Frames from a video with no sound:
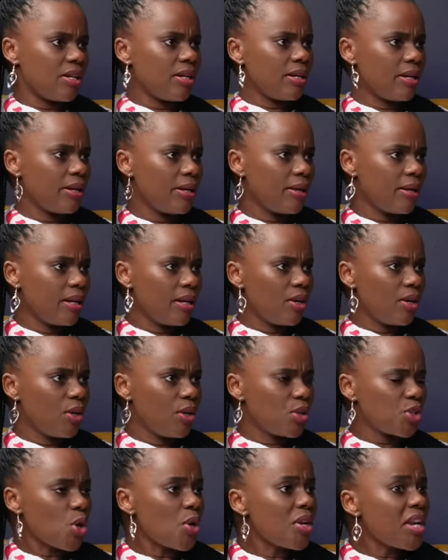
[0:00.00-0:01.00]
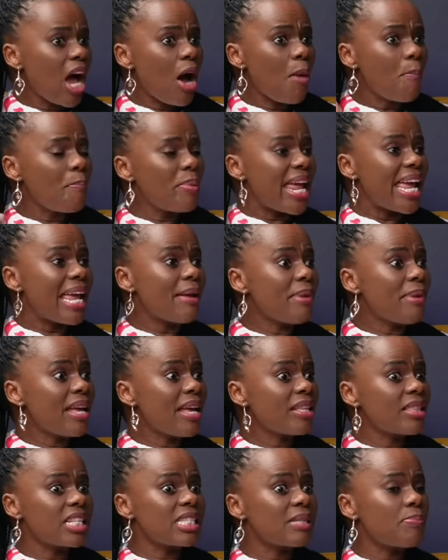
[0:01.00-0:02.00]
Mm. So now
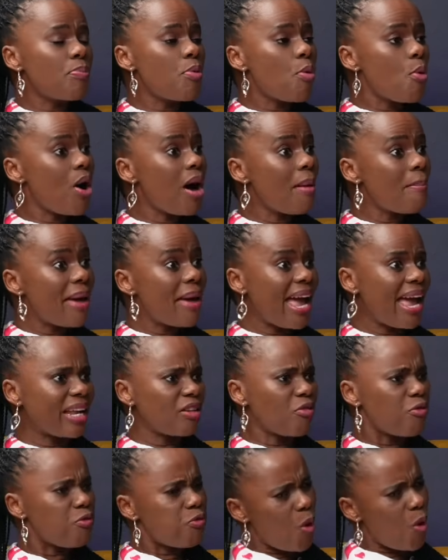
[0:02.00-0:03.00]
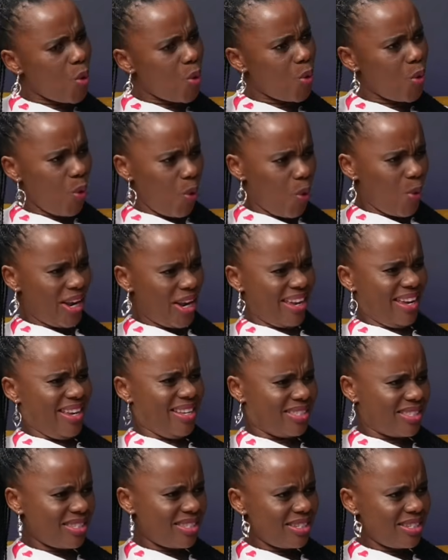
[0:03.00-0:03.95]
blaming this poor man for who he is